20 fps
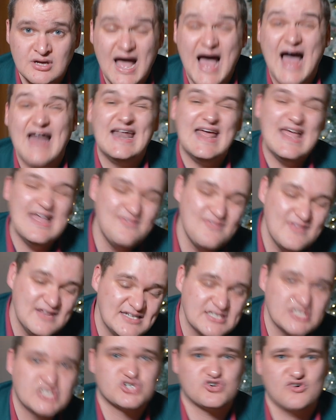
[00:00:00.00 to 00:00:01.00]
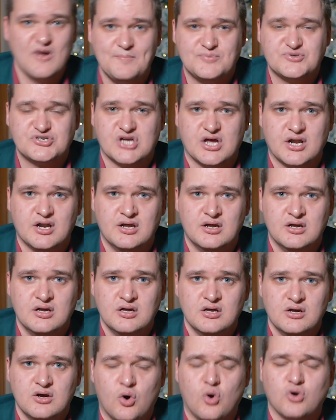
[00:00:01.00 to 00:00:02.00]
And in the
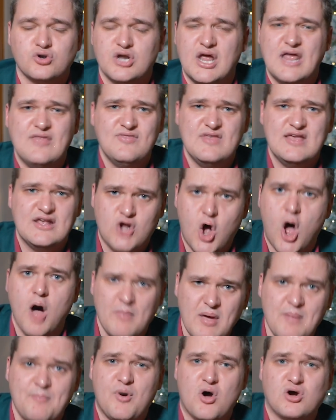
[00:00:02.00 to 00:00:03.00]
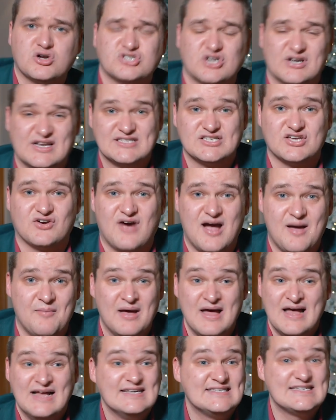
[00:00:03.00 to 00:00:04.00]
description or in the comment box on
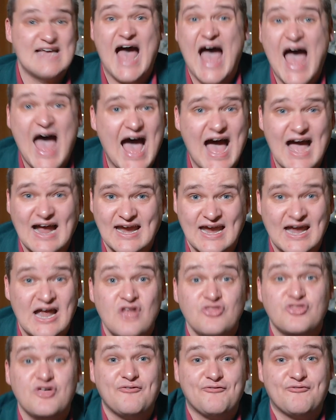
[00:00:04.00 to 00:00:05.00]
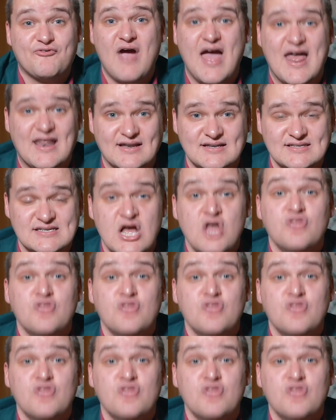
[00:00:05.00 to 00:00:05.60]
Instagram, tag the friend